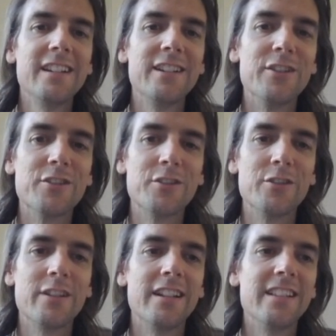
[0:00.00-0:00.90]
Don't just
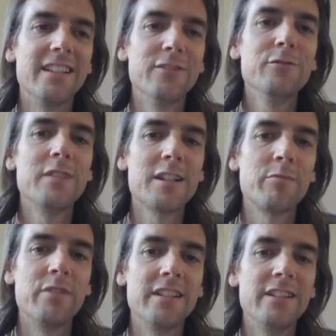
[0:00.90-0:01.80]
look at it and think, oh, that's
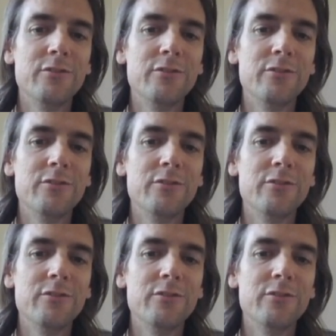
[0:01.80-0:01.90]
pretty.